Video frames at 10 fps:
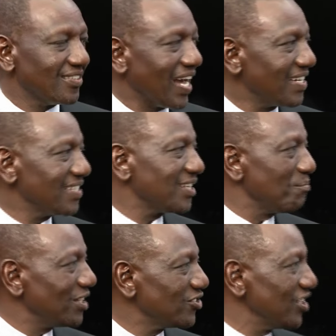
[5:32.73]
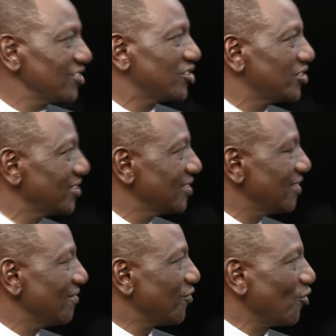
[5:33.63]
That is the
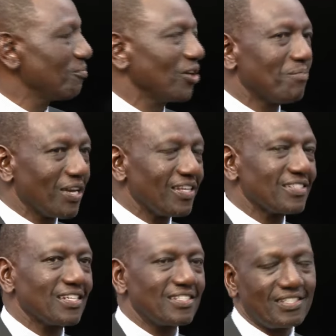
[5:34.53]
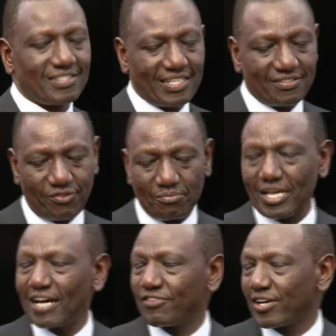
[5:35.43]
message from your brothers and sisters from
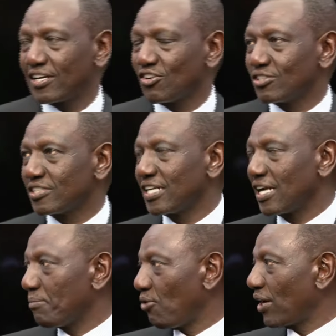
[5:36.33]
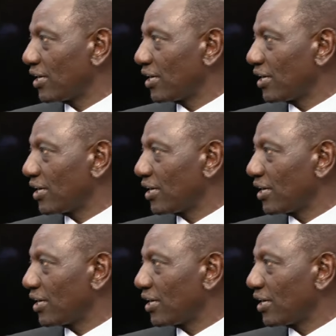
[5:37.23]
the African continent, number one.